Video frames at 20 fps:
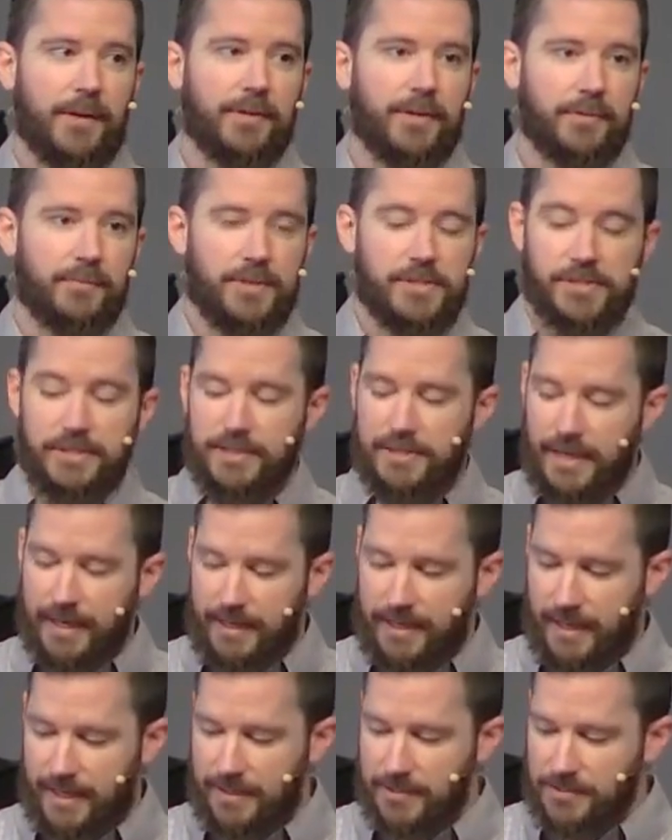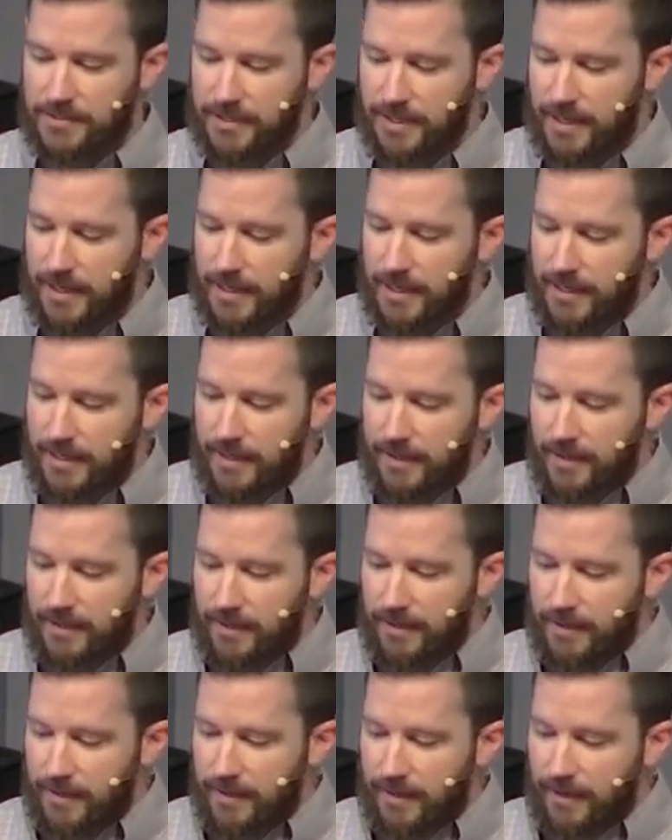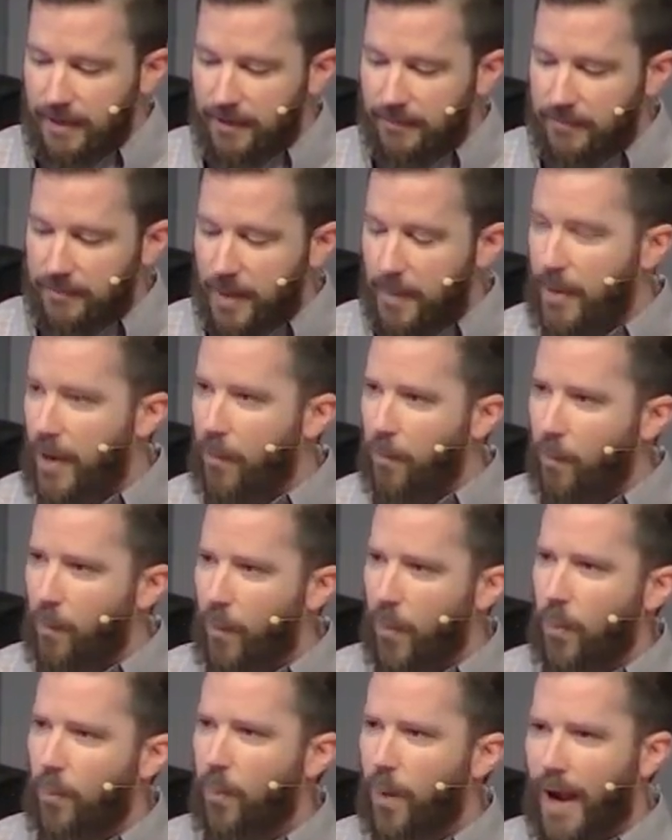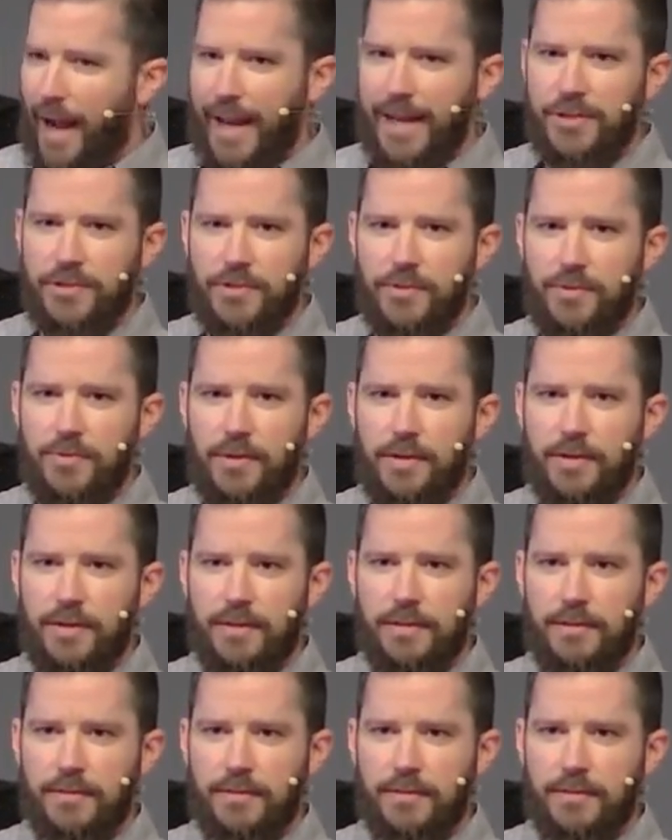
out in recent decades of about why do